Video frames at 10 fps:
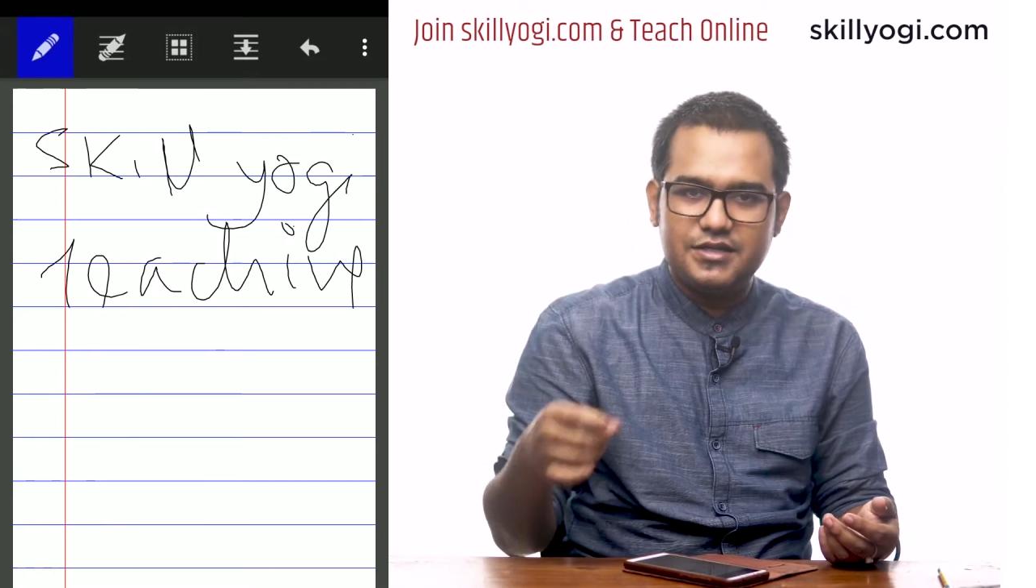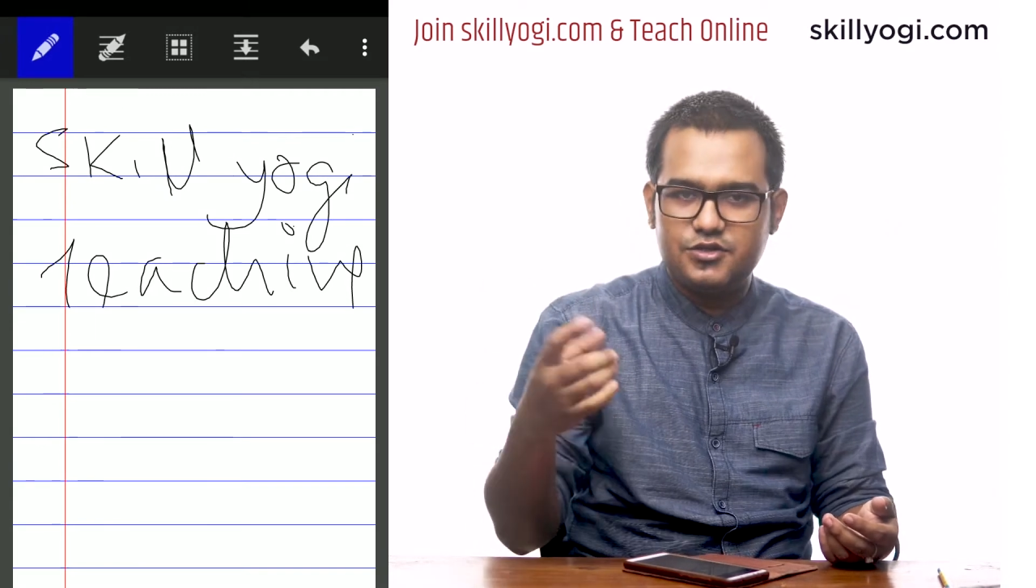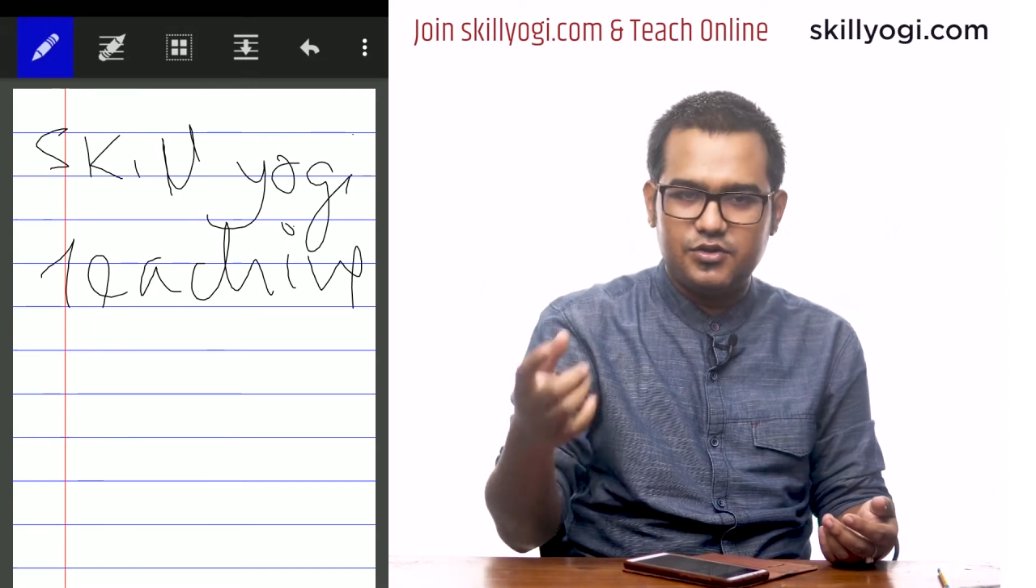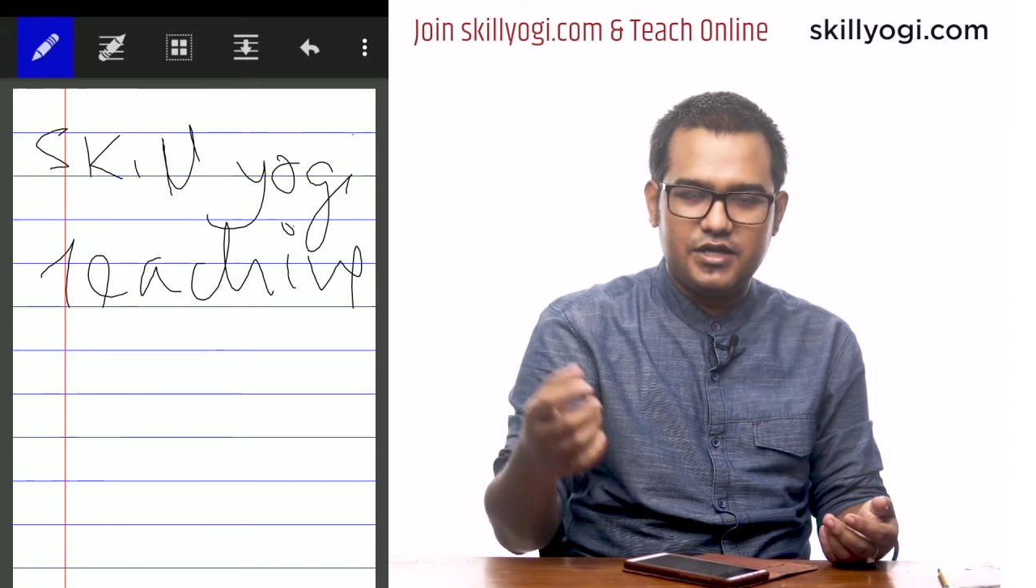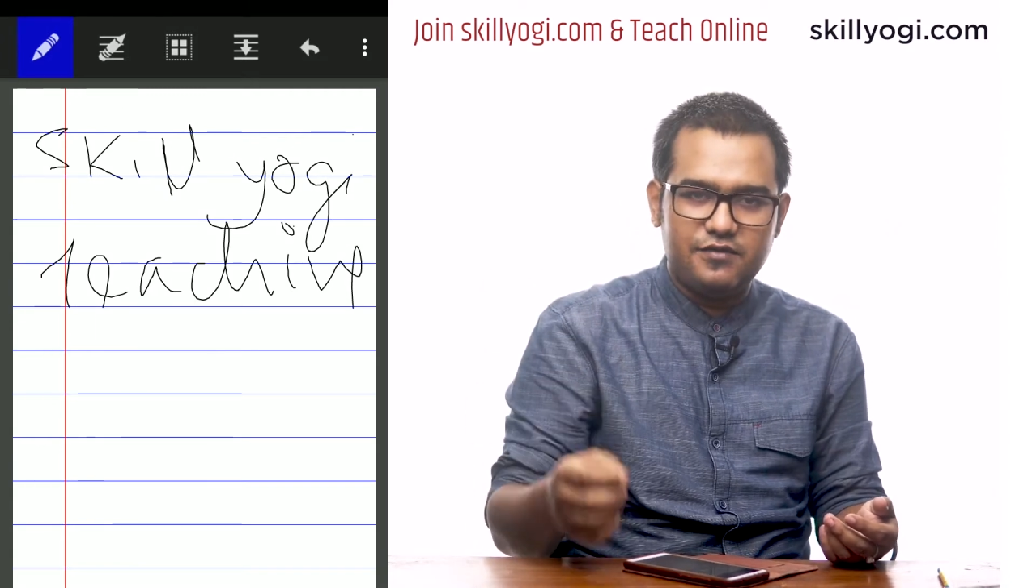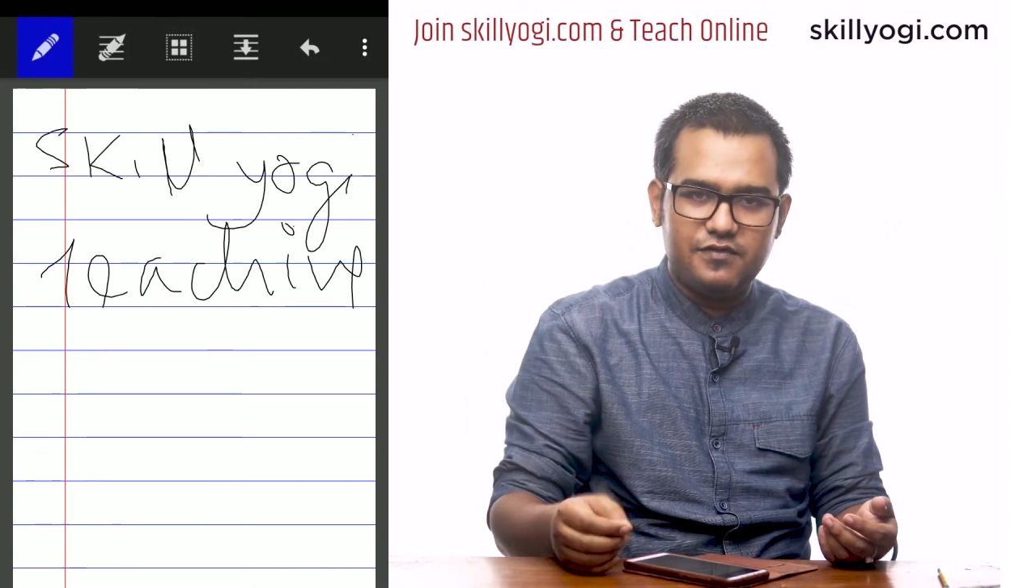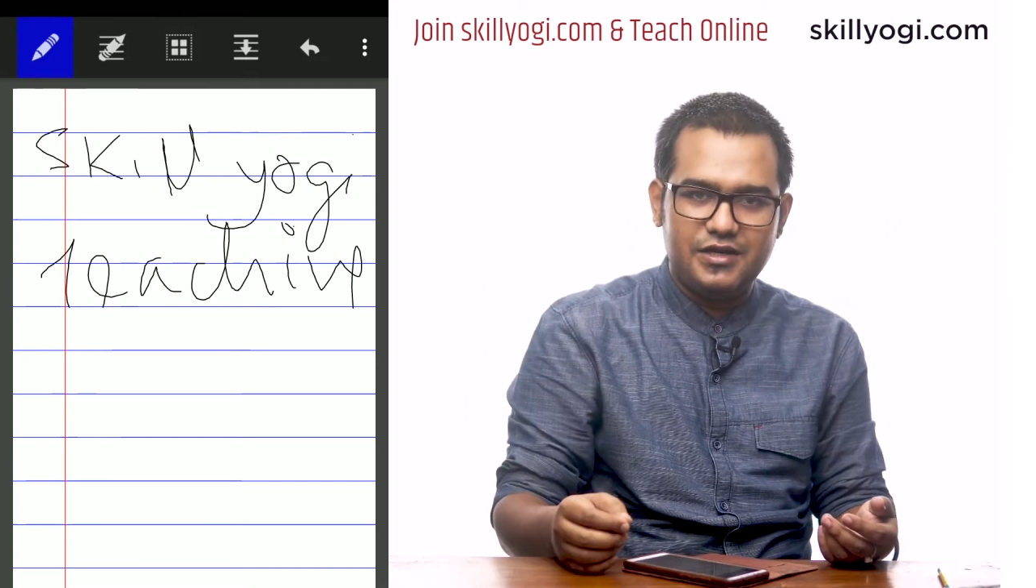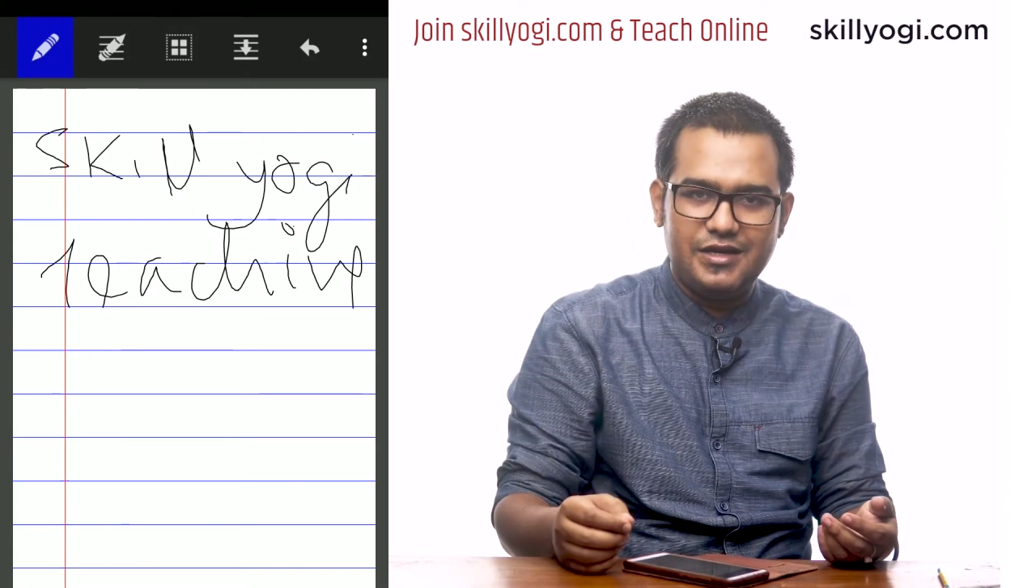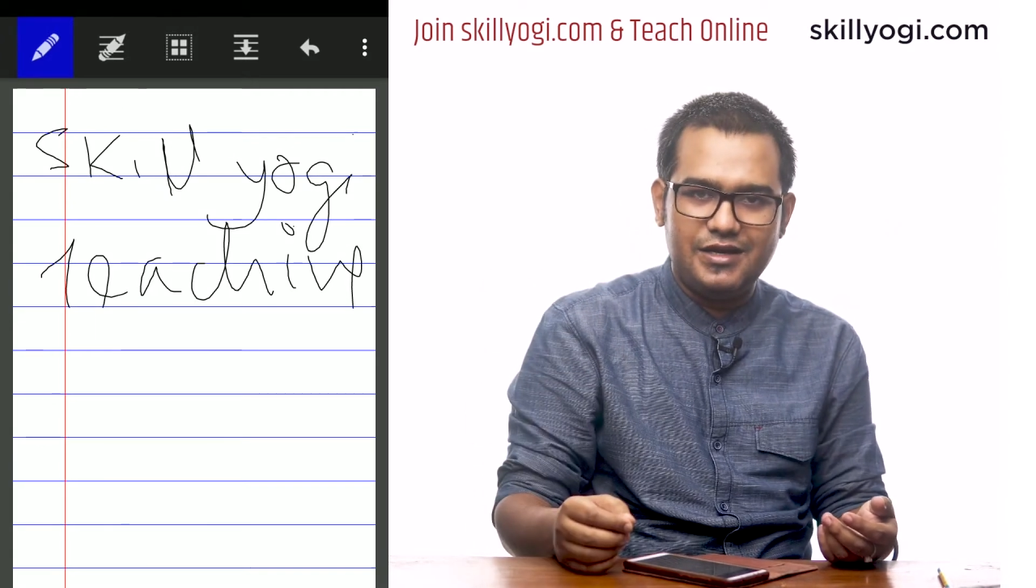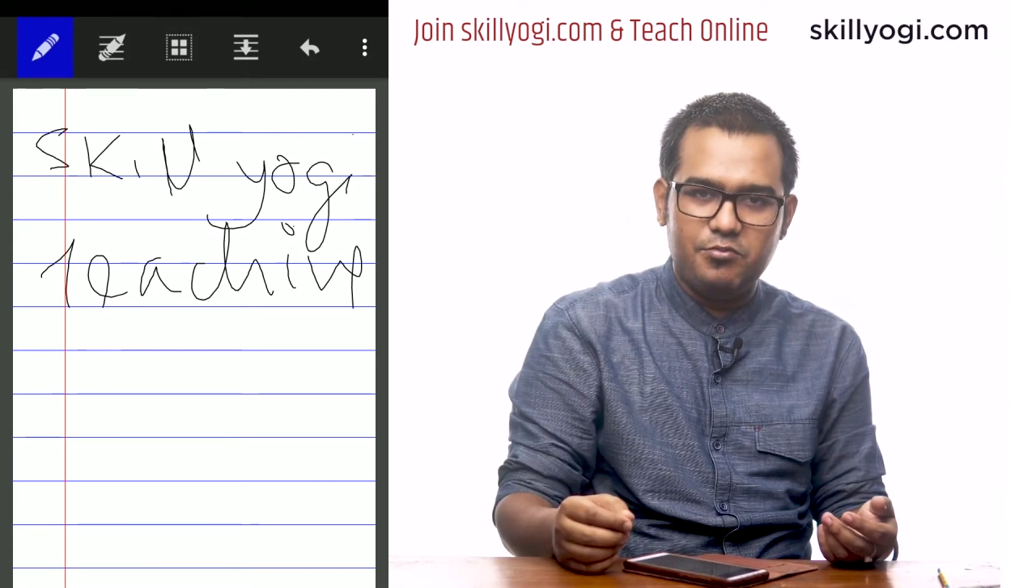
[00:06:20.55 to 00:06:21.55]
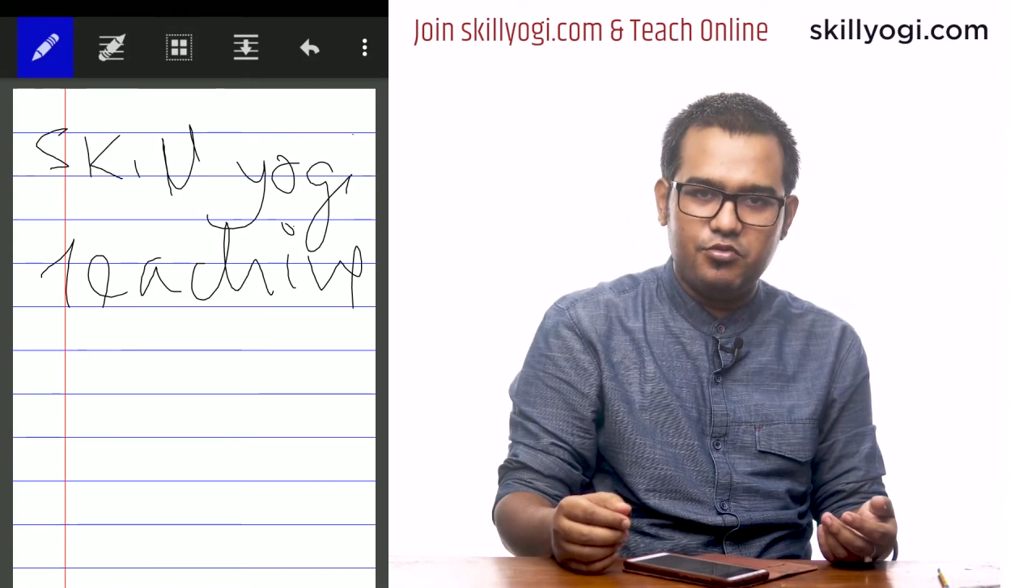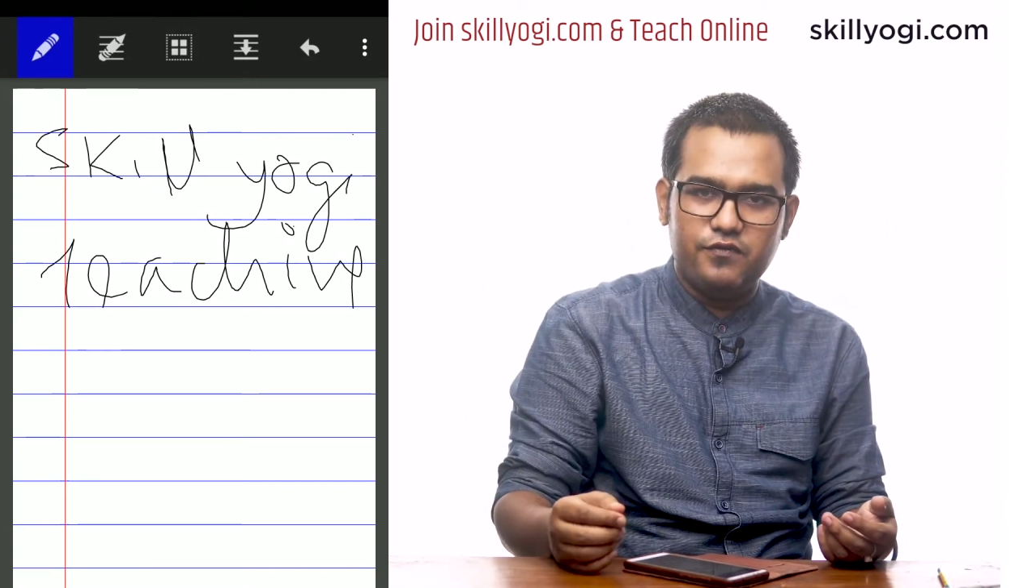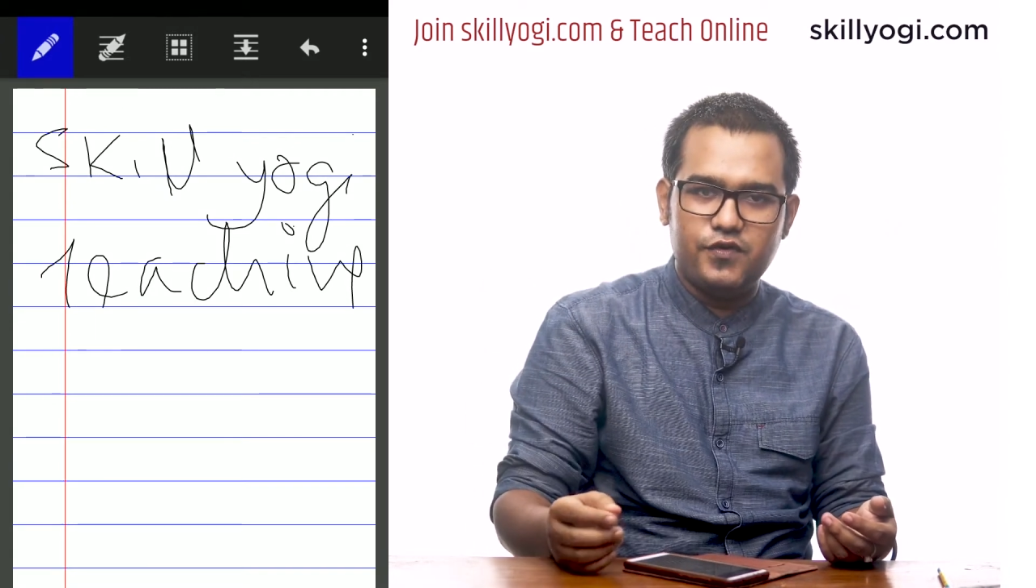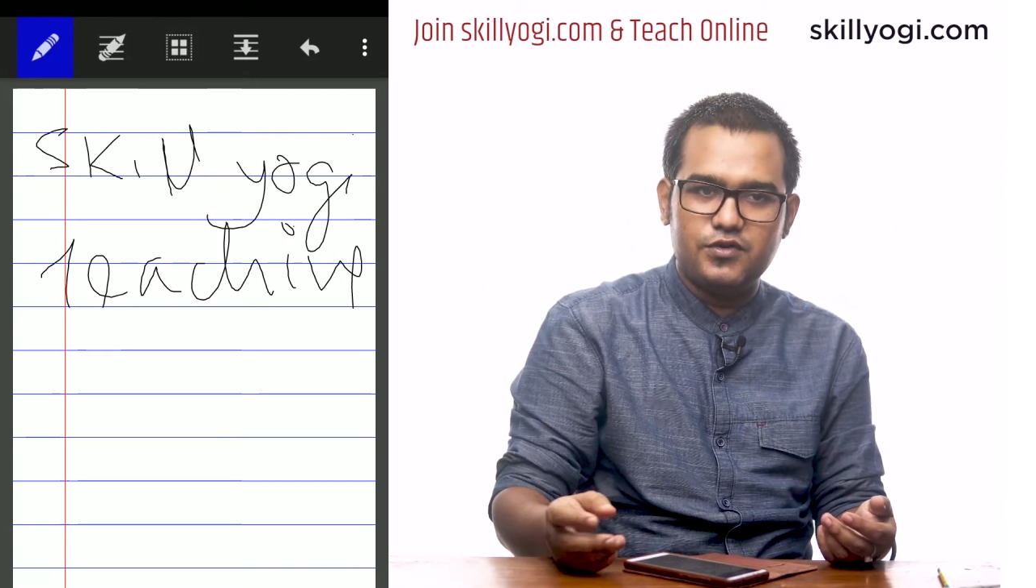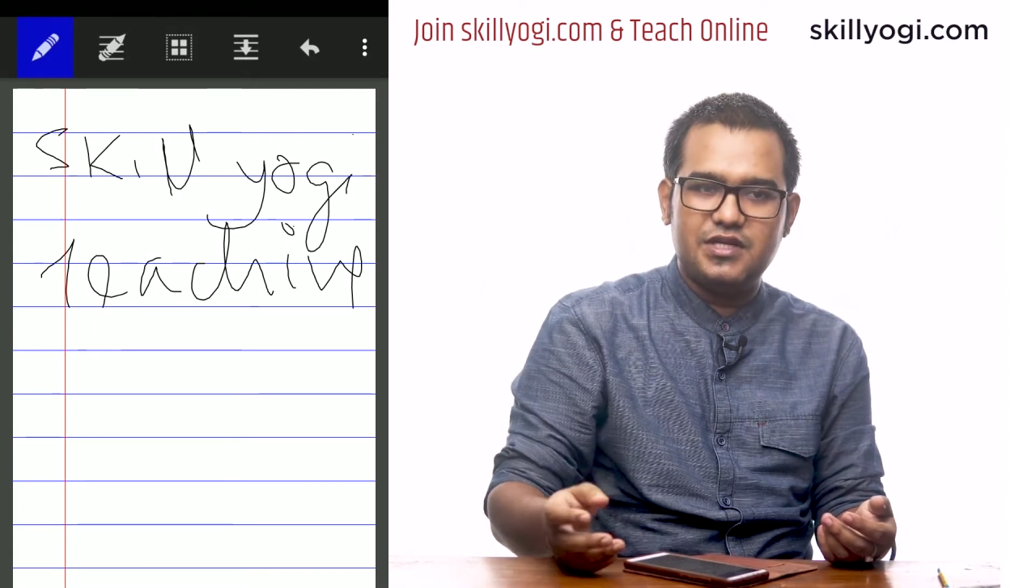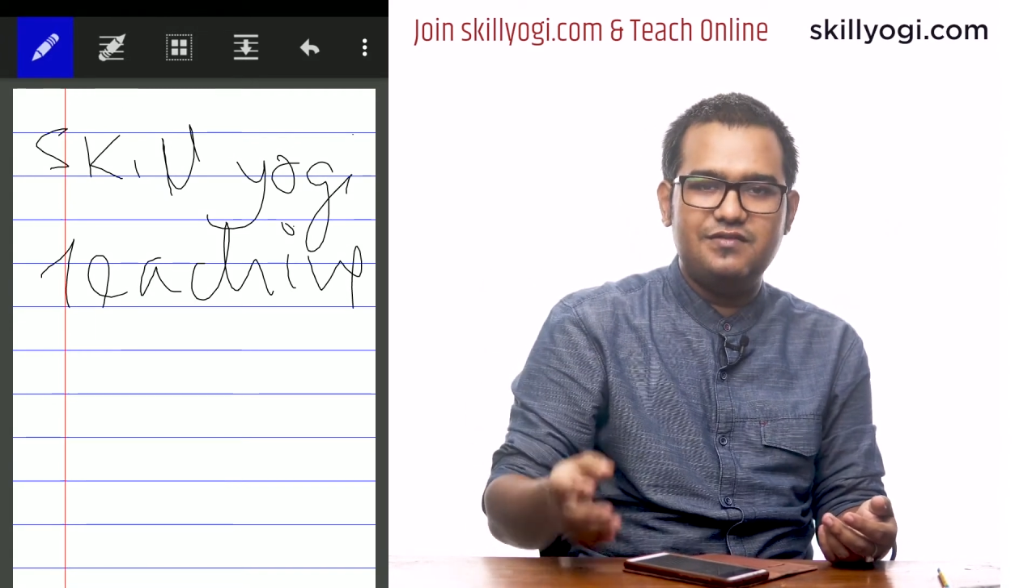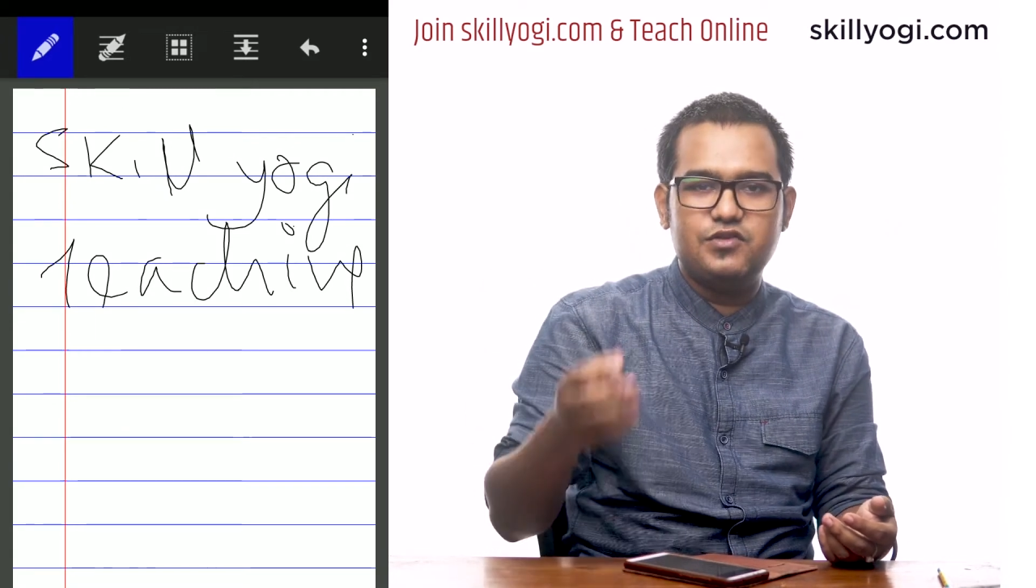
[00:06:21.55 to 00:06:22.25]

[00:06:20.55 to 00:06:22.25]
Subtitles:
you can definitely improve yourself.